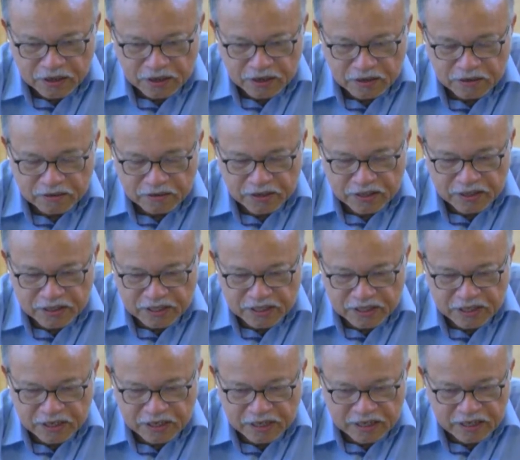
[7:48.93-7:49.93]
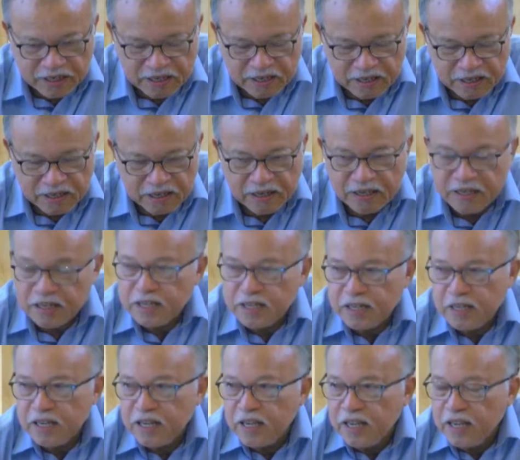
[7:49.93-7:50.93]
written in
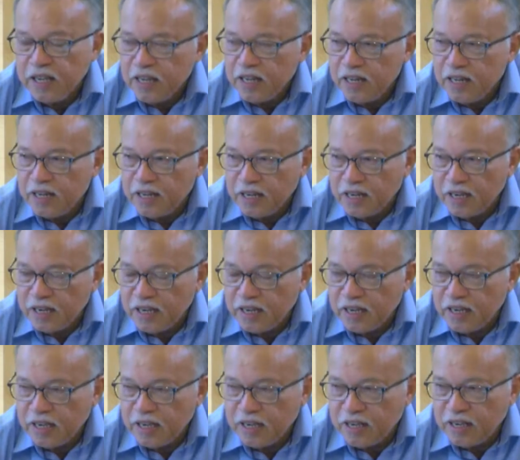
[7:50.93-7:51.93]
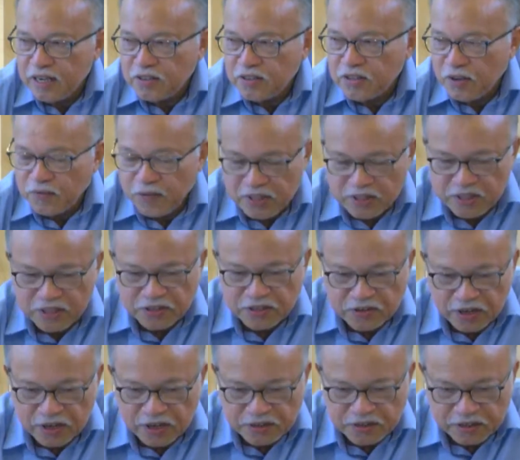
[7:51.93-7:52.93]
early in uh, 17th
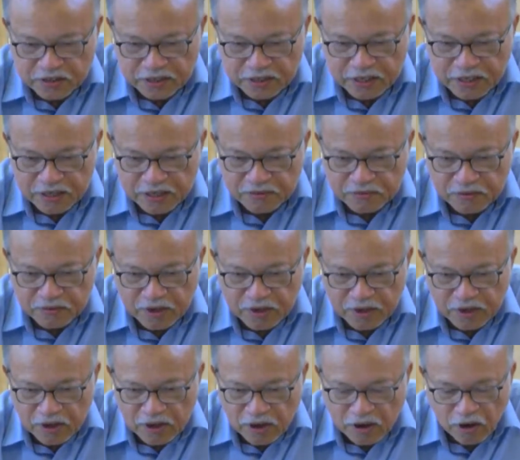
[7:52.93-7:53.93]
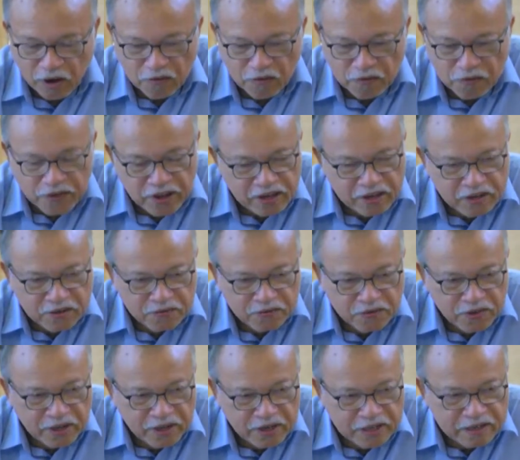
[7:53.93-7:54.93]
century, a very,
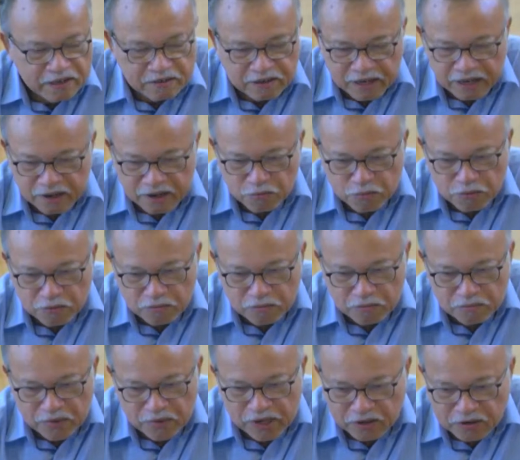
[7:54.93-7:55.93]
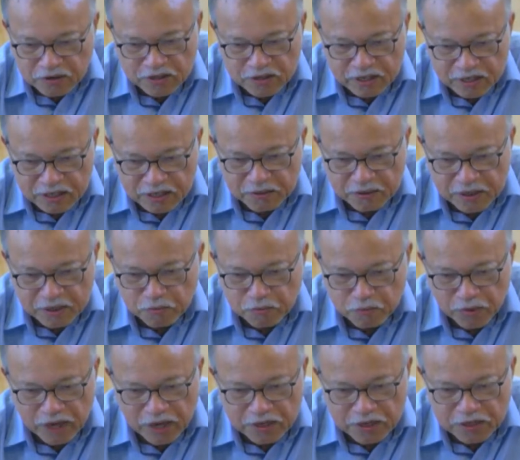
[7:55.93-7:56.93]
very rare manuscript in
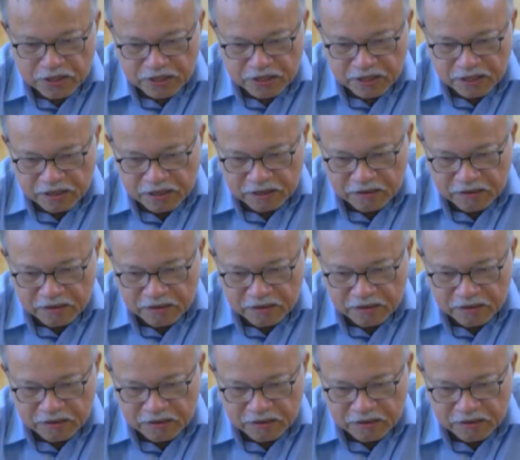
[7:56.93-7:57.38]
Malaysia.